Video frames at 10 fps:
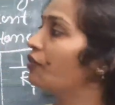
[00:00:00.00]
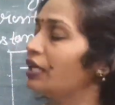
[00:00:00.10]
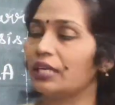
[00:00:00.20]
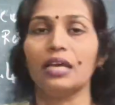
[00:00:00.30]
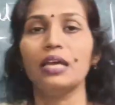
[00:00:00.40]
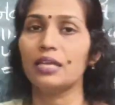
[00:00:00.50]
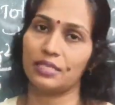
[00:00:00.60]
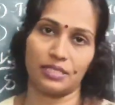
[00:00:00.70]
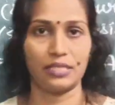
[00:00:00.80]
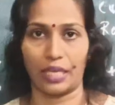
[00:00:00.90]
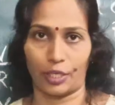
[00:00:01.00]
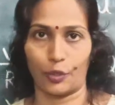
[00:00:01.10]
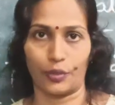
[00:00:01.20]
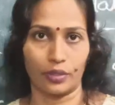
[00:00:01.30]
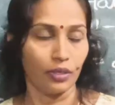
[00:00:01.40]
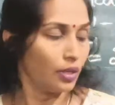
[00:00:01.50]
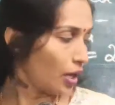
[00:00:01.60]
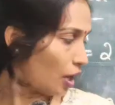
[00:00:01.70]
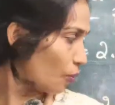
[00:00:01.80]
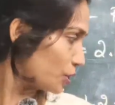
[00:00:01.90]
given in a circuit.
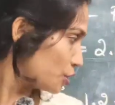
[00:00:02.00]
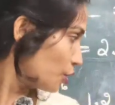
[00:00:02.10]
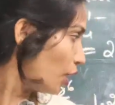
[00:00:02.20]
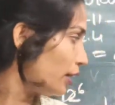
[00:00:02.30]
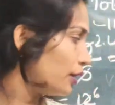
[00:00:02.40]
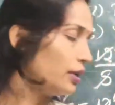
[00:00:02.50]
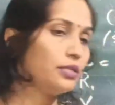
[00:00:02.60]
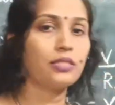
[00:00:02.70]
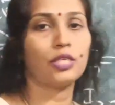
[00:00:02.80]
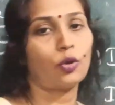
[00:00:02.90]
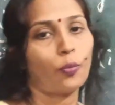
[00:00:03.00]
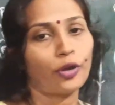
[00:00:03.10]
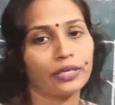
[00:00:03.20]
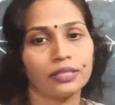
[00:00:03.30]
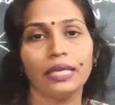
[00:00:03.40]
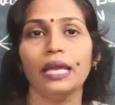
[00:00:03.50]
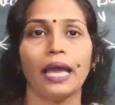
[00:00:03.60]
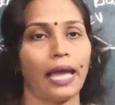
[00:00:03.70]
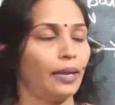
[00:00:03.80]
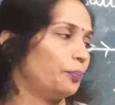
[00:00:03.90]
How much you got? 0.3
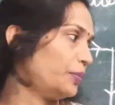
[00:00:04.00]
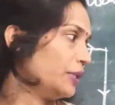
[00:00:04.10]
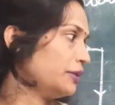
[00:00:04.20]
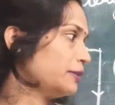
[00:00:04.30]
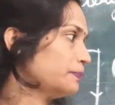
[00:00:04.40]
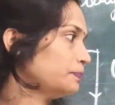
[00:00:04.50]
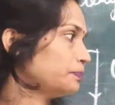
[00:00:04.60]
ampere.